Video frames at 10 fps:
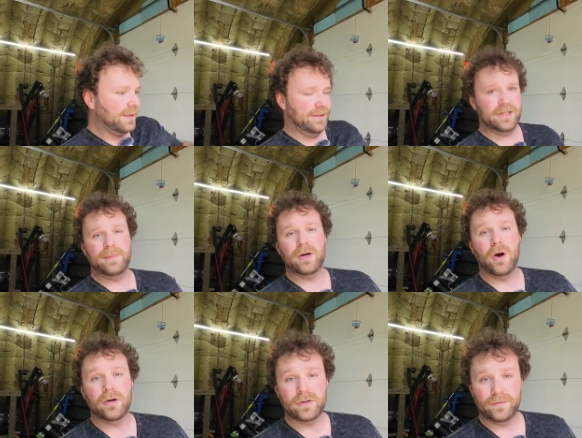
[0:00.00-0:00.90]
this could be
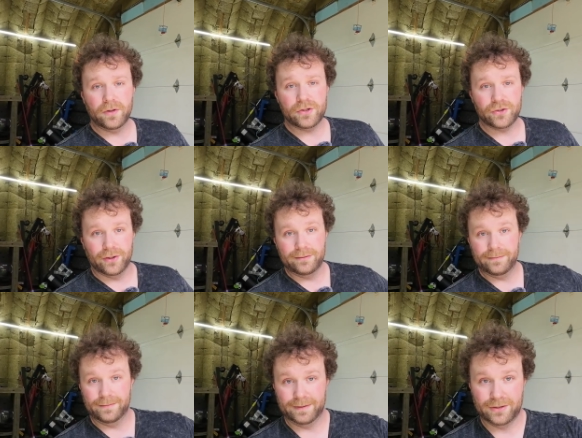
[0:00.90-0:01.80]
controversial.
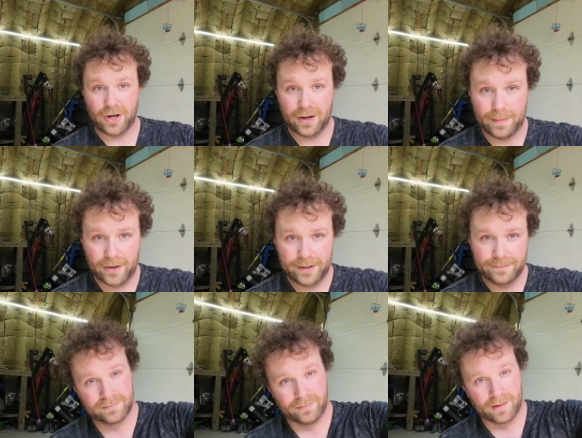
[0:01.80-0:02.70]
I'm going to talk about it.
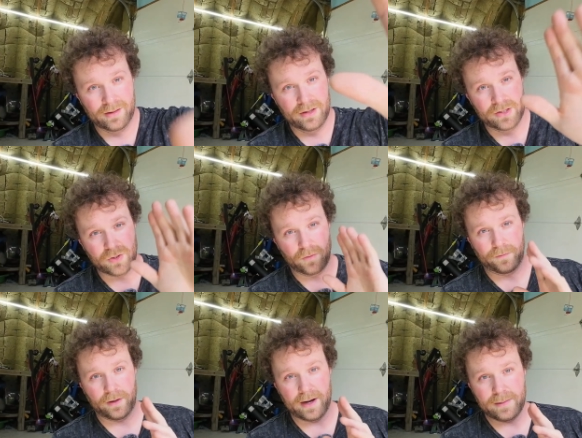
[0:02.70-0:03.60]
So
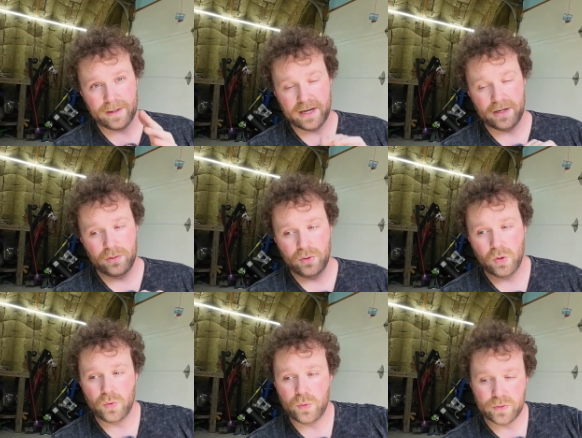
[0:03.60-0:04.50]
for anybody who
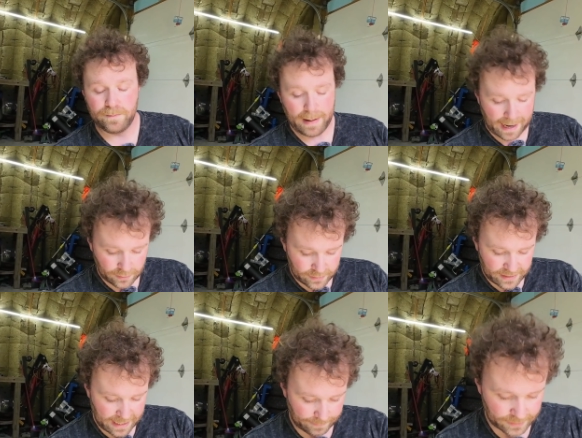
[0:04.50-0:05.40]
knows battery
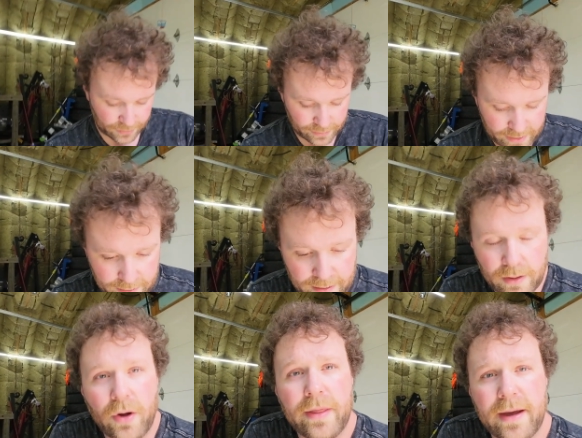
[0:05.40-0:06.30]
chemistry
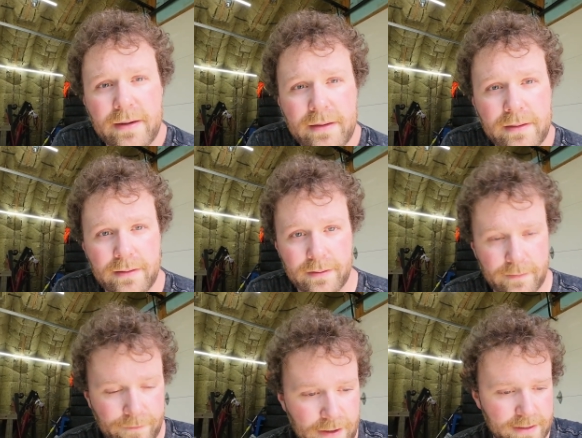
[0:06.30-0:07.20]
and all that
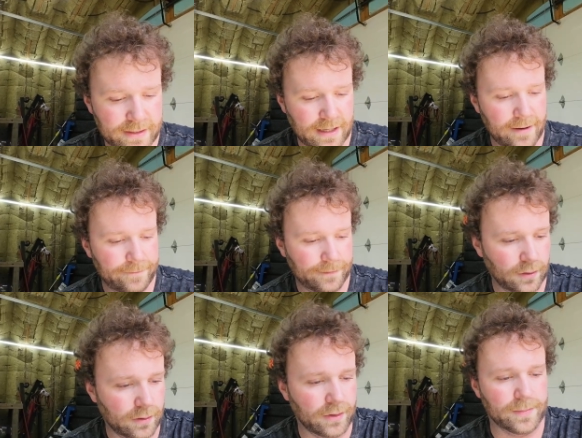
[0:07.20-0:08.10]
fun stuff,
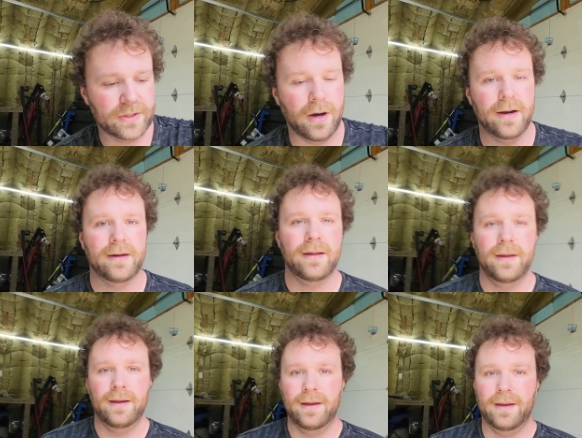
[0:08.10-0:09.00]
oh, I almost got it.
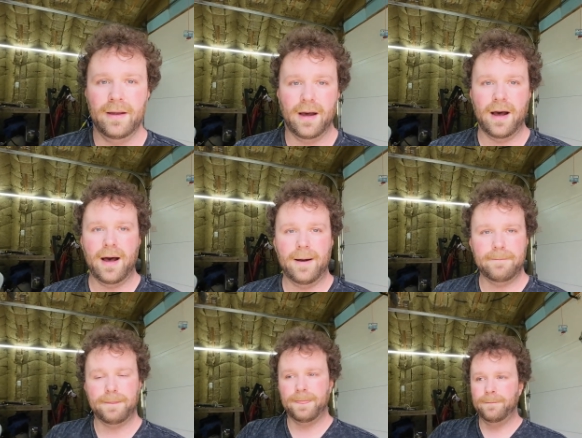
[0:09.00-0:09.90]
Uh,
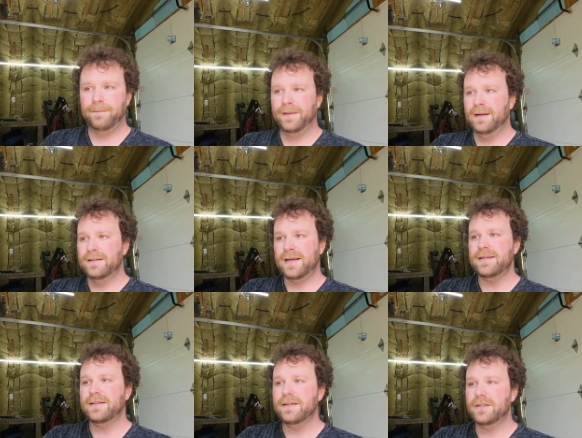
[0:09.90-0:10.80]

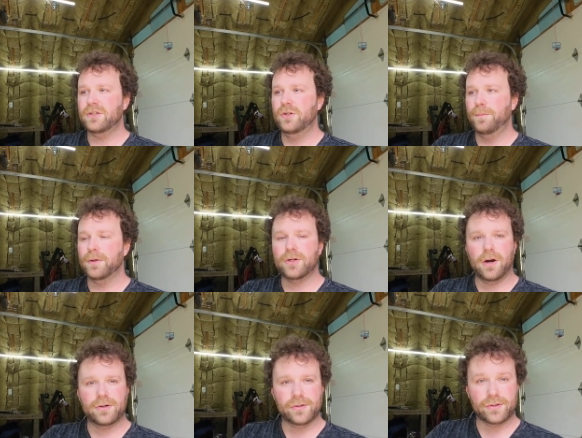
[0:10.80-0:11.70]
Tesla's
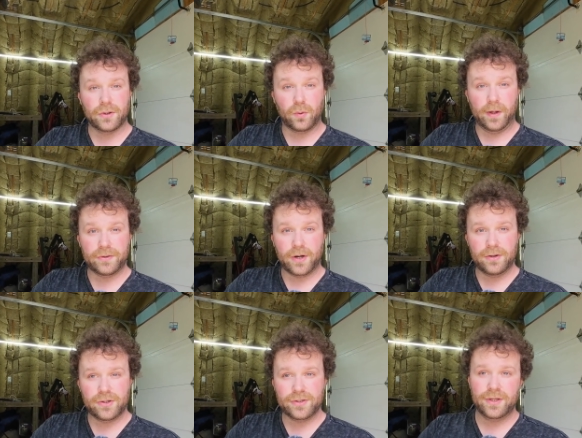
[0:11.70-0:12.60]
superchargers, their quick
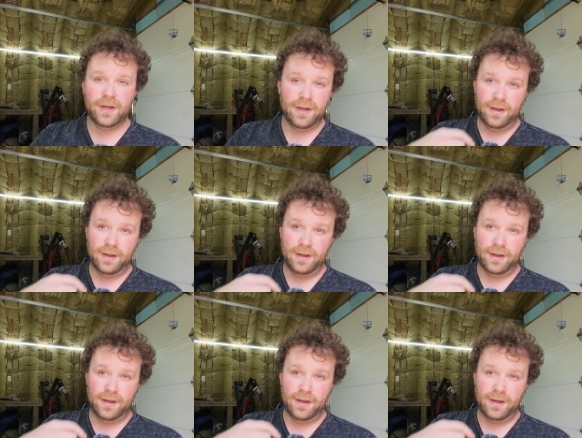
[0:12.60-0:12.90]
chargers,